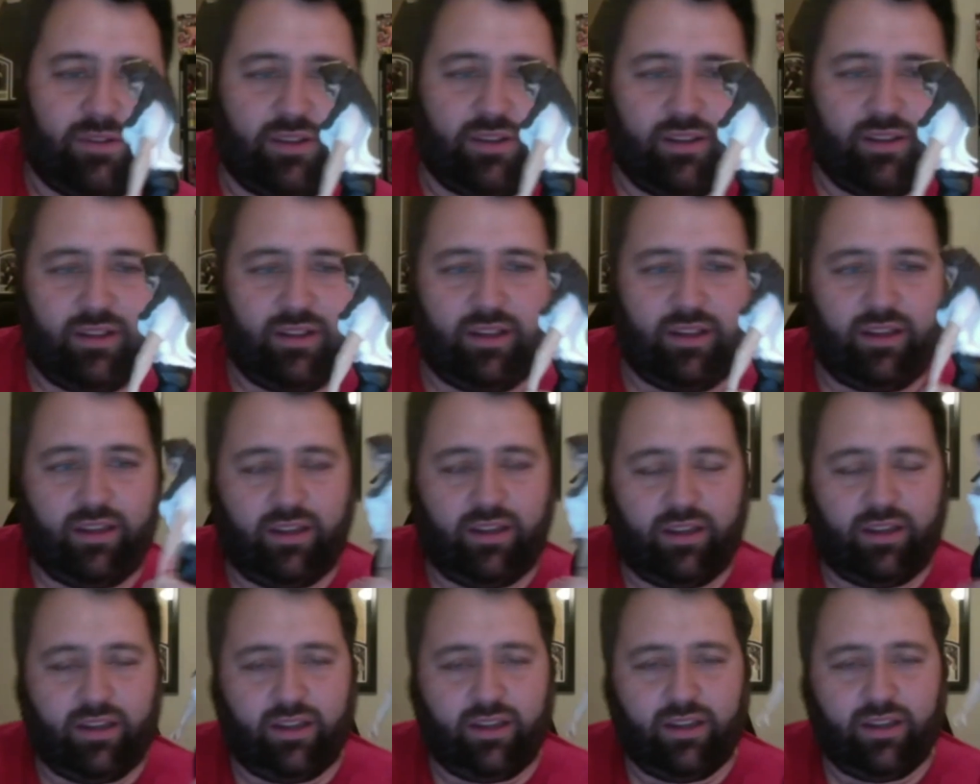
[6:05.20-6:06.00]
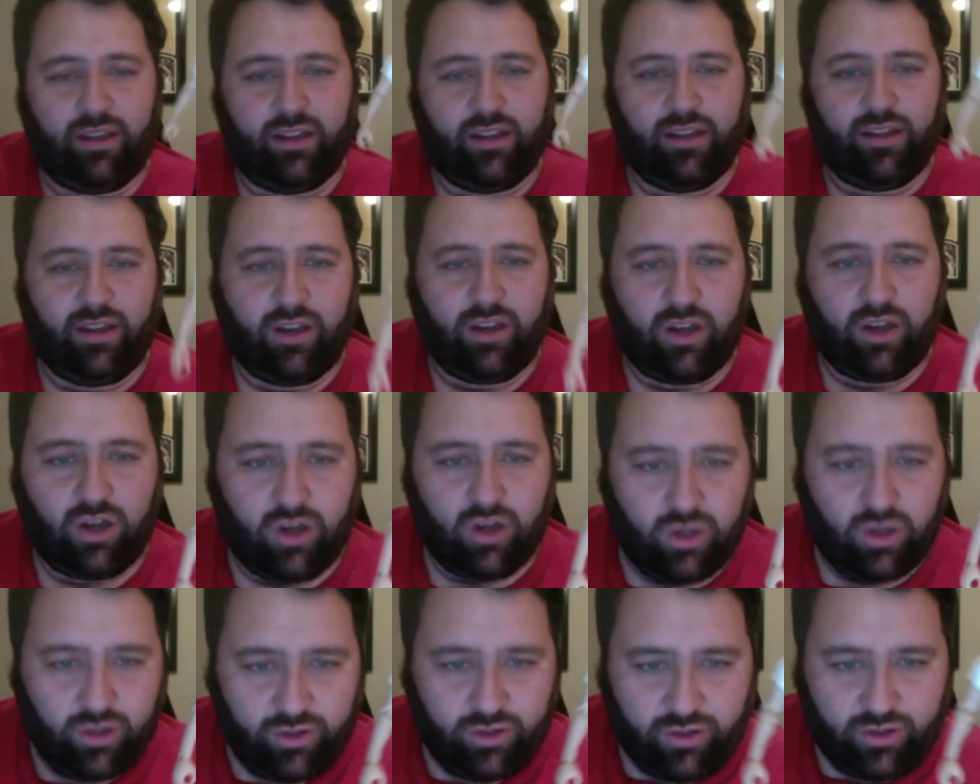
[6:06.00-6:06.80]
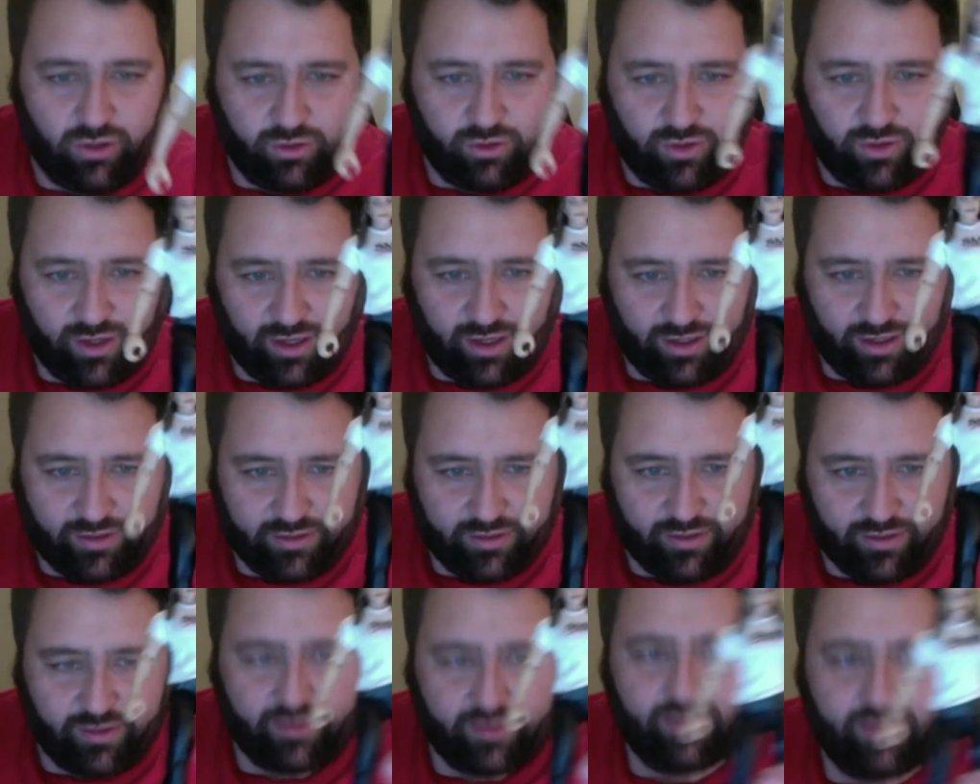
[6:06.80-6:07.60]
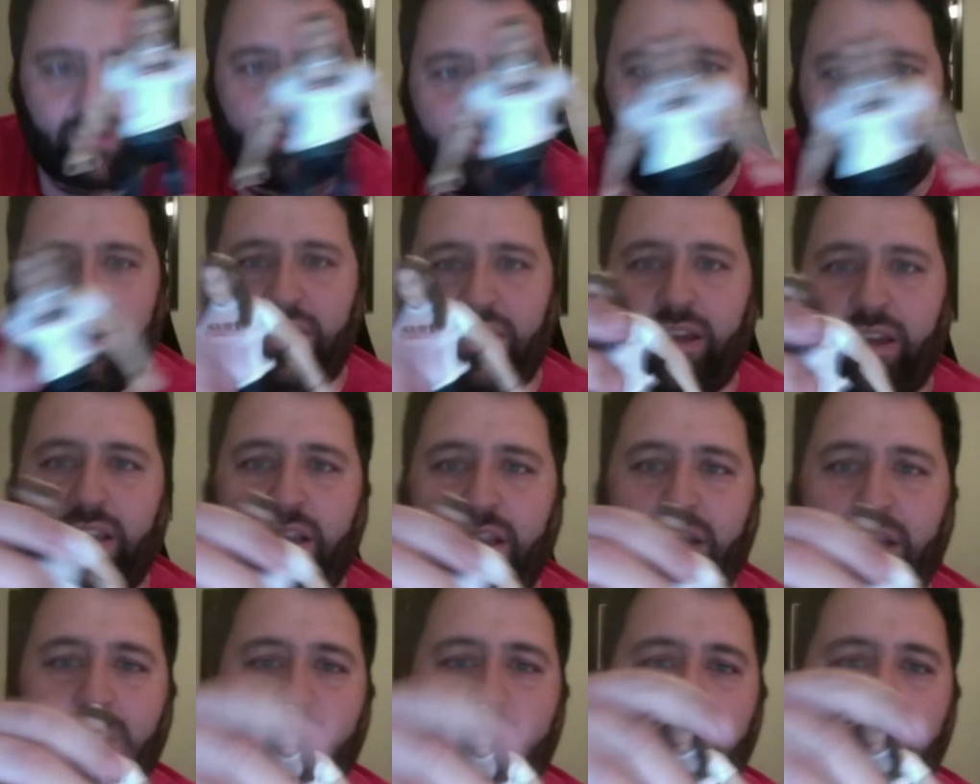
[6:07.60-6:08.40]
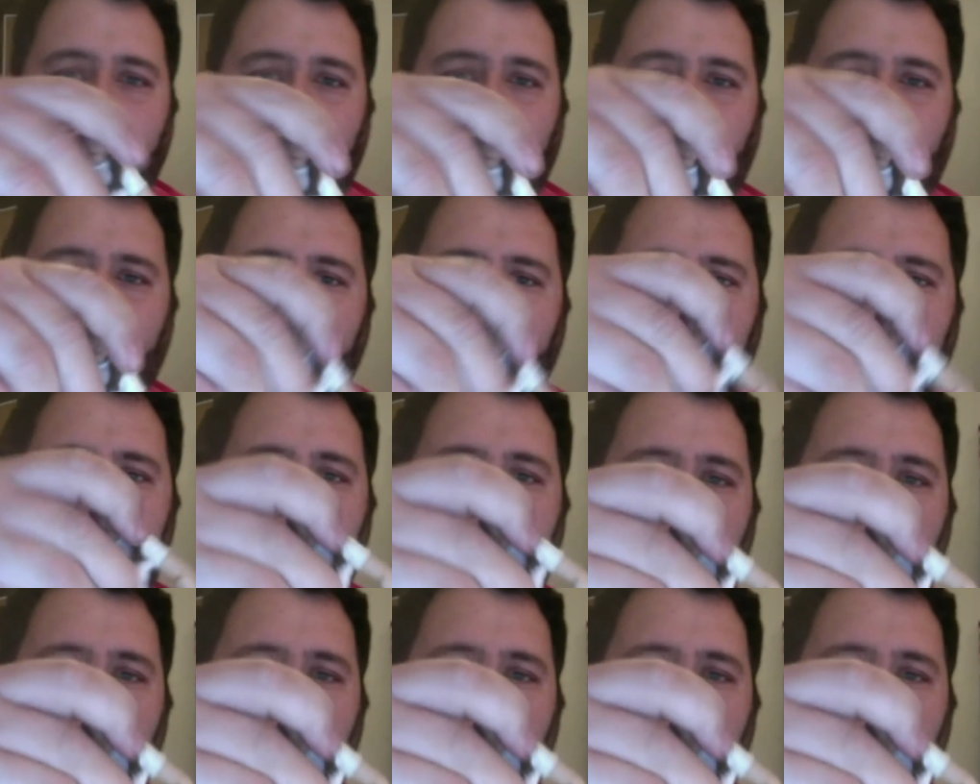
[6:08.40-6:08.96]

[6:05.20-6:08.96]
in the early 2000s. Really good